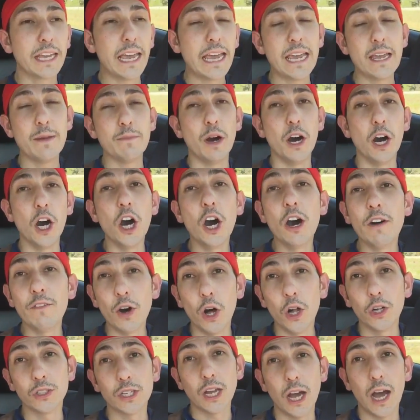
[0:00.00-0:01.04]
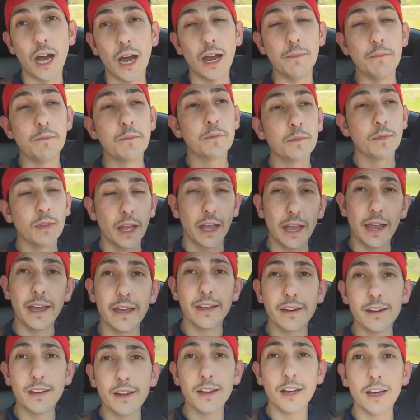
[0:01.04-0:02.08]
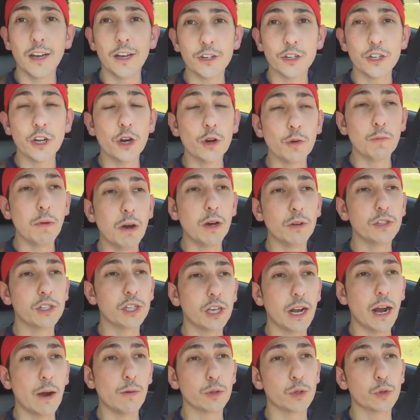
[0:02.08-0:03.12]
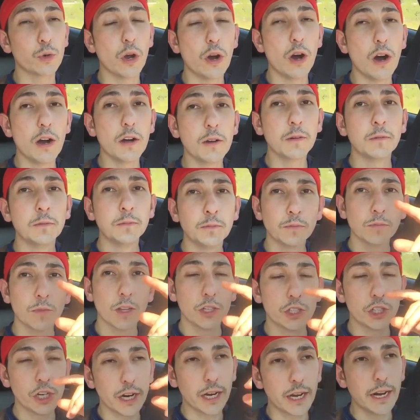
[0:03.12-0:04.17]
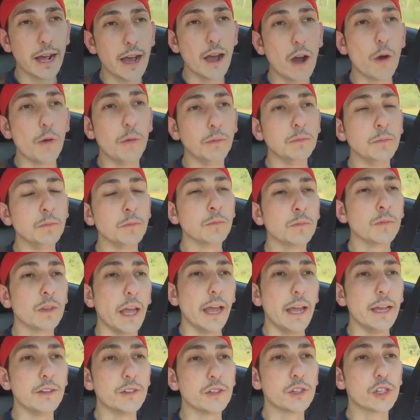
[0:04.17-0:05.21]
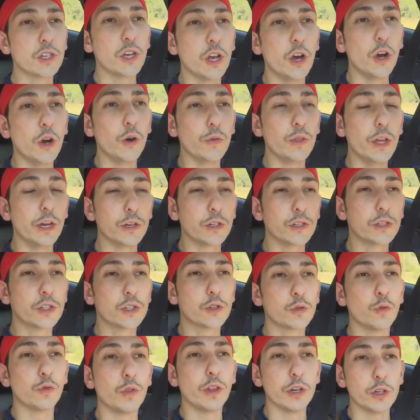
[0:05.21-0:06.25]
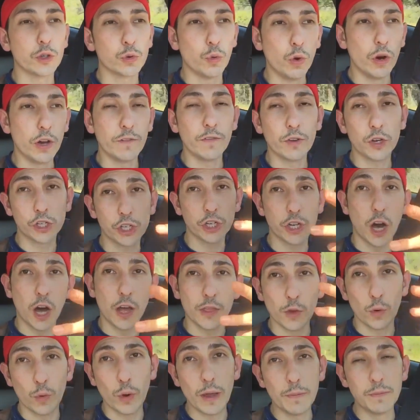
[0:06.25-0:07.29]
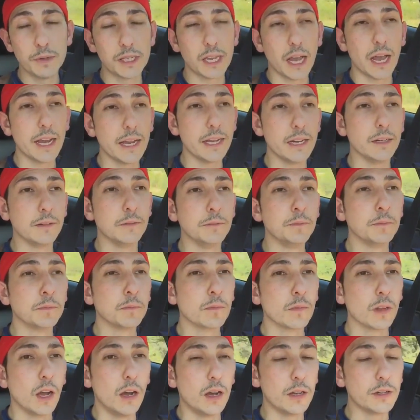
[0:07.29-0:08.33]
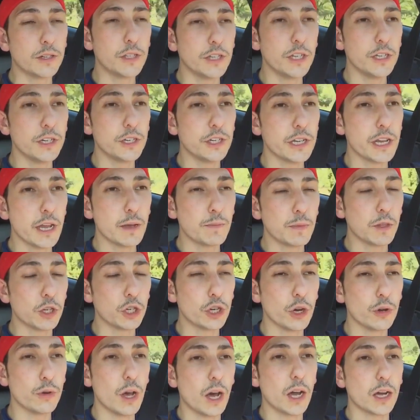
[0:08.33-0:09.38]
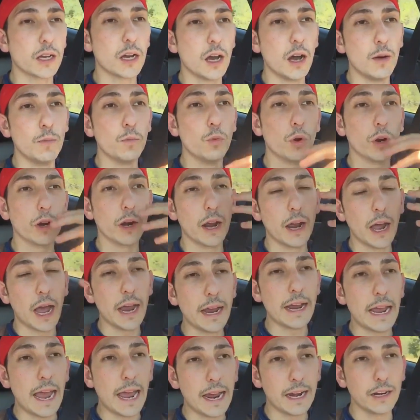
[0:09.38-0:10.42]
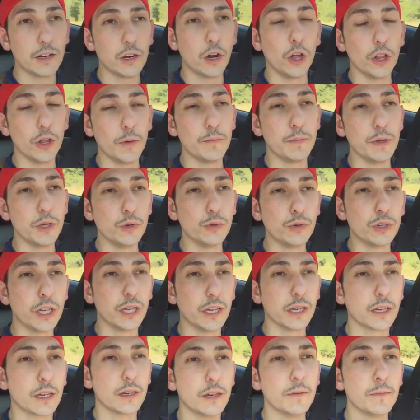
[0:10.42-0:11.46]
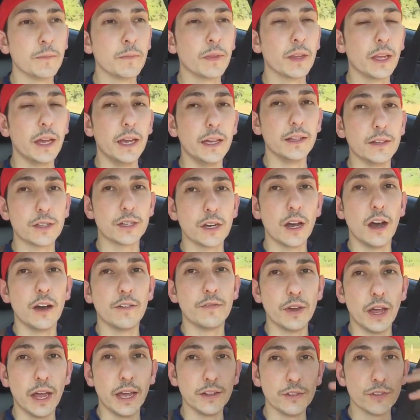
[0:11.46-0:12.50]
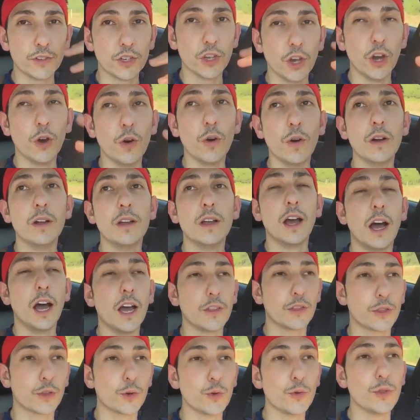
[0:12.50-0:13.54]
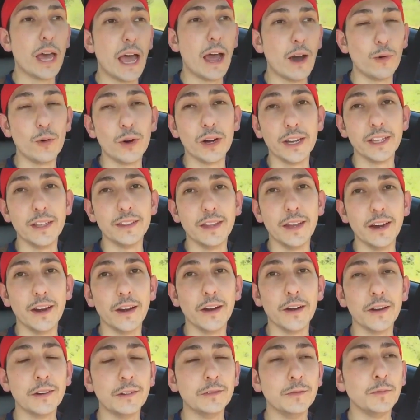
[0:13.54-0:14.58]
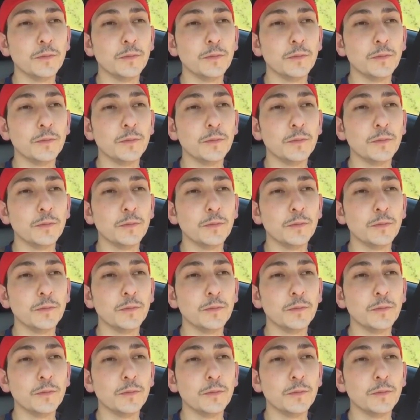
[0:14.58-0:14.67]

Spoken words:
game of all time. And Tonebone said I was wrong. Check it out. And so there's one version on the website, on TNTMTheShow.com, where I added all the music and stuff. And so I threw that one in there.